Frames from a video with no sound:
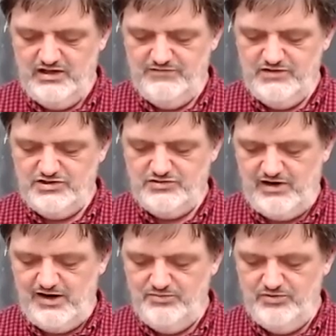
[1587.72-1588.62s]
They have
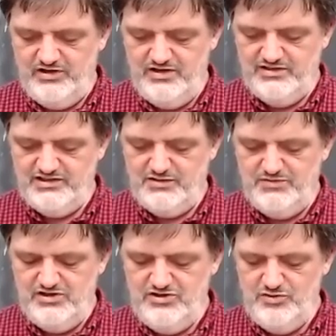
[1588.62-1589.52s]
described what it is to
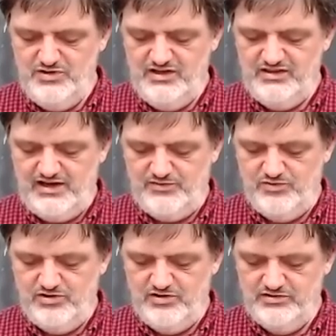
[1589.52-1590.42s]
be human in that
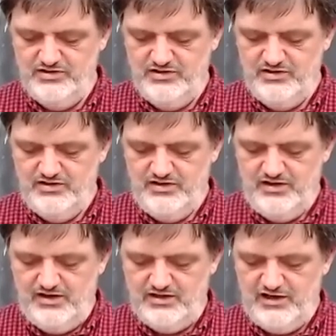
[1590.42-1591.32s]
world,
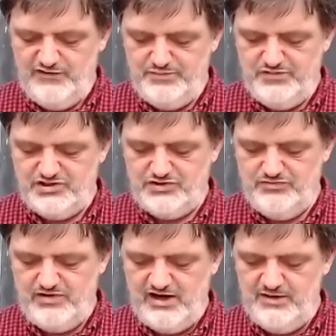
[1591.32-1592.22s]
and they have
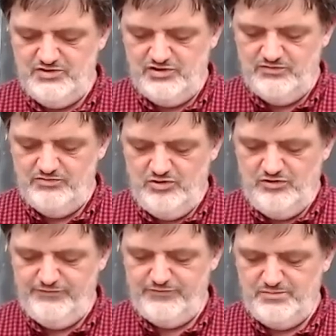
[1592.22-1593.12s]
prescribed a
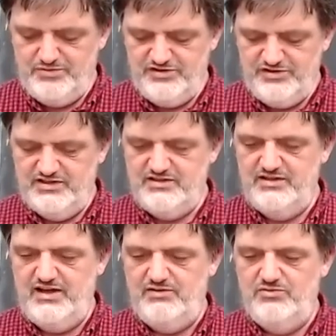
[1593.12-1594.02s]
role for persons
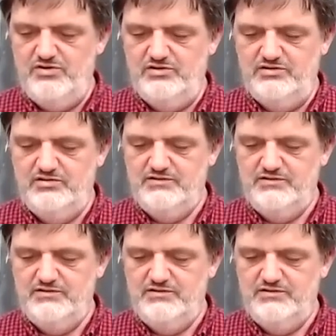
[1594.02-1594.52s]
in that world.